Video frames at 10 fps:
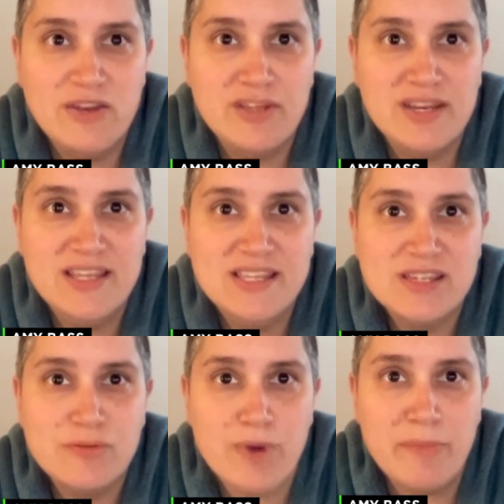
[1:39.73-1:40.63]
you can
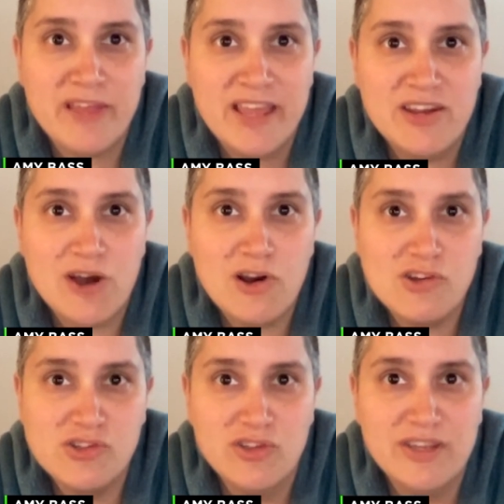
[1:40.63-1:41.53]
easily replicate
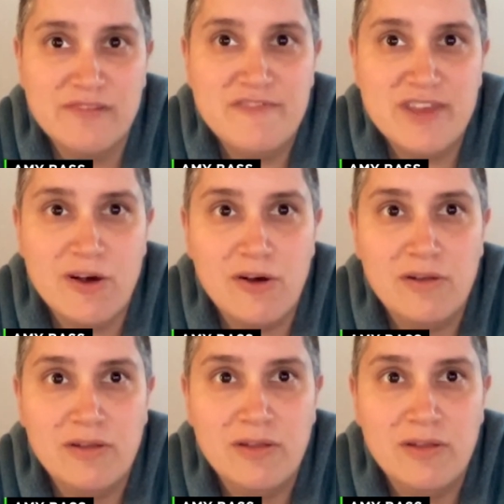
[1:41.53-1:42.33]
Docker's look and feel.